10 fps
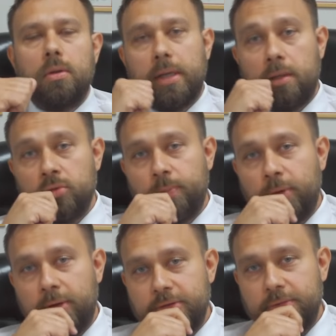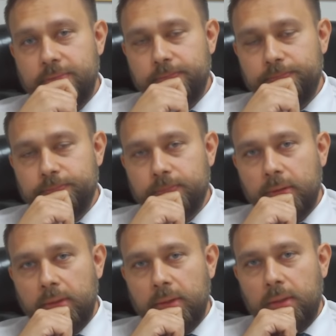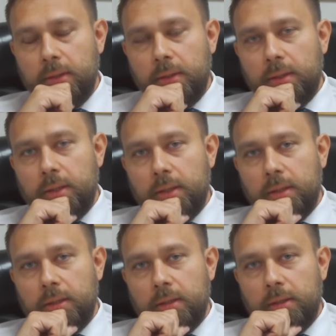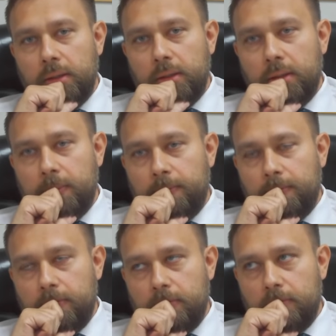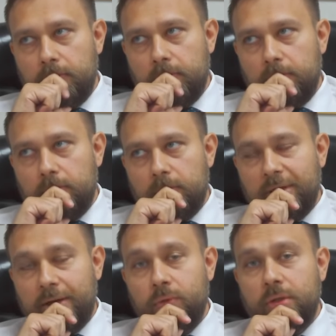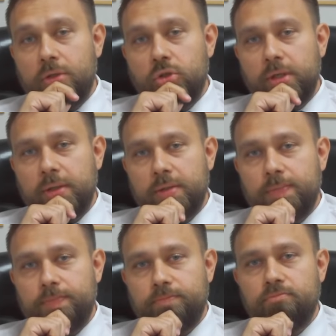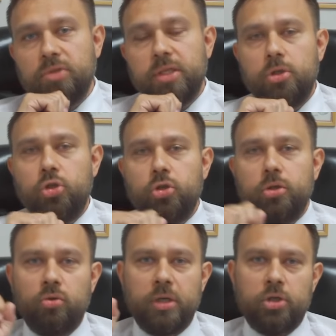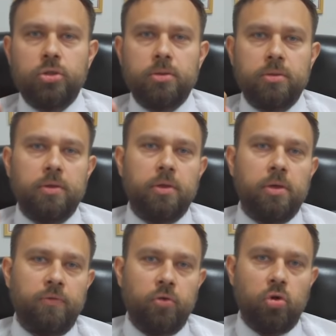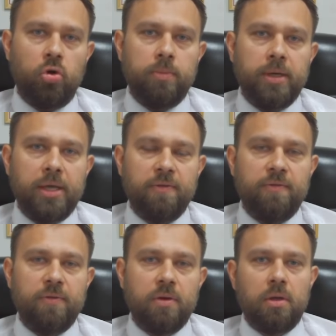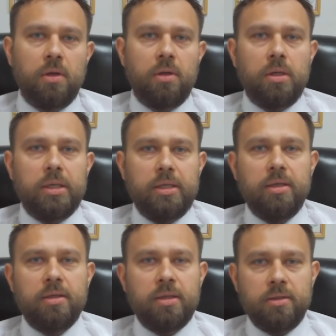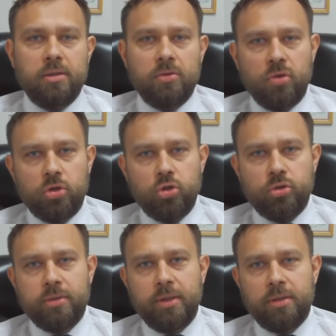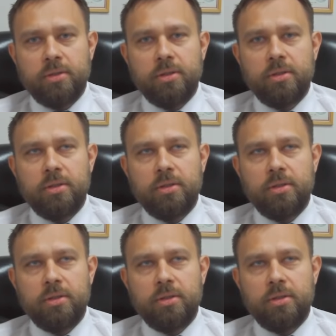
counterparty, uh, how you can check it. Each Russian uh, firm have INN in Russian and in